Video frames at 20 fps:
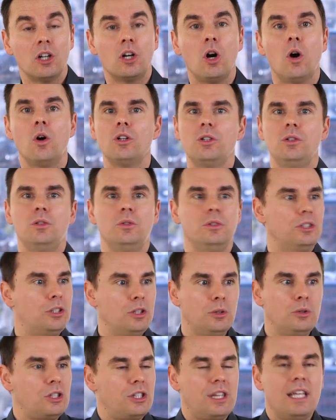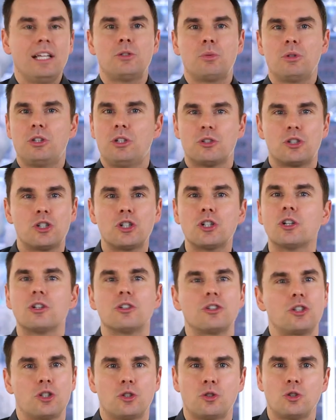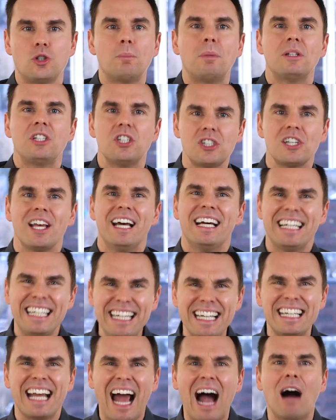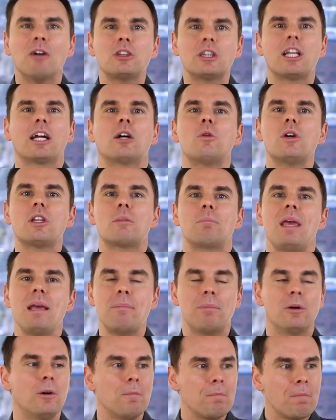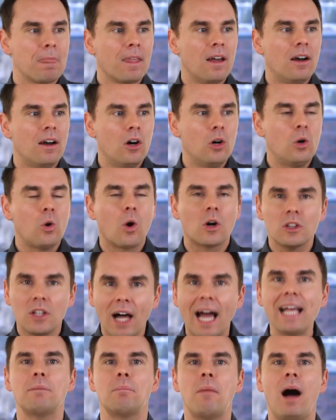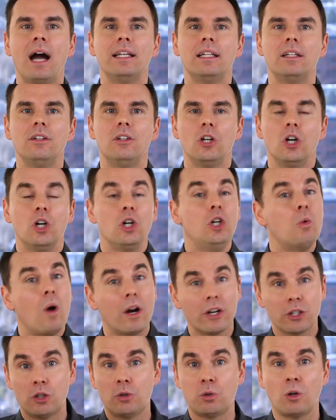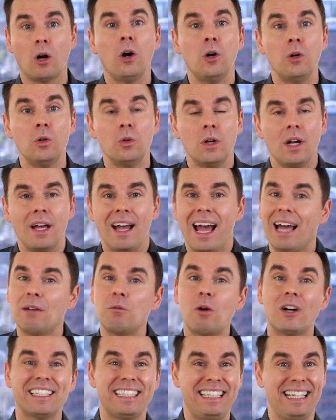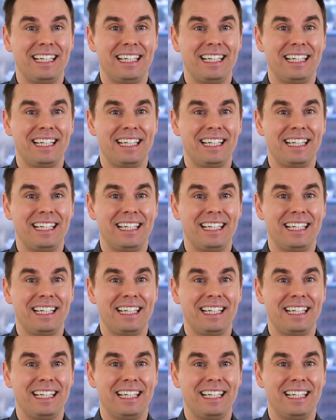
go to do things with your church group, but just get out there with people who are like-minded, who want to grow and want to